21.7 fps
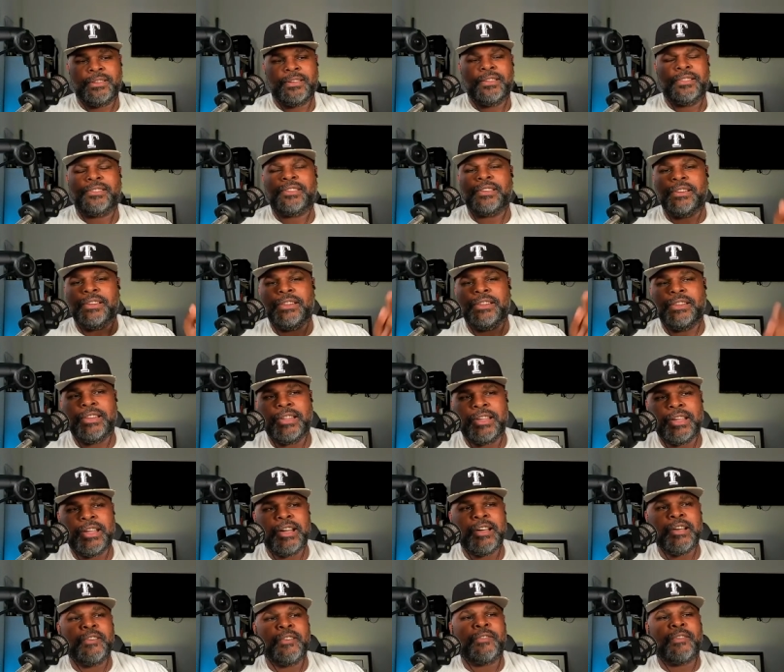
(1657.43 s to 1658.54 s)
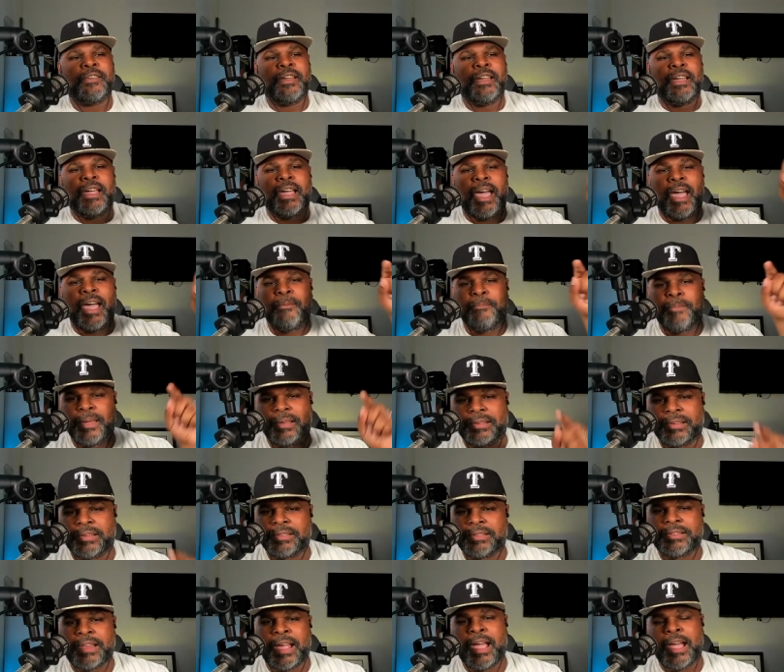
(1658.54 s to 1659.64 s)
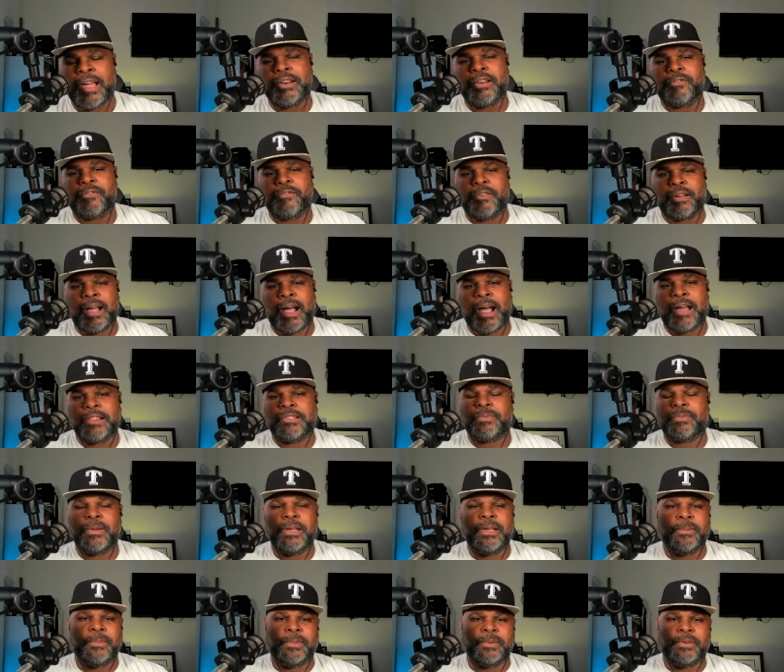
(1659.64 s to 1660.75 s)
to live and be a standard for God's people.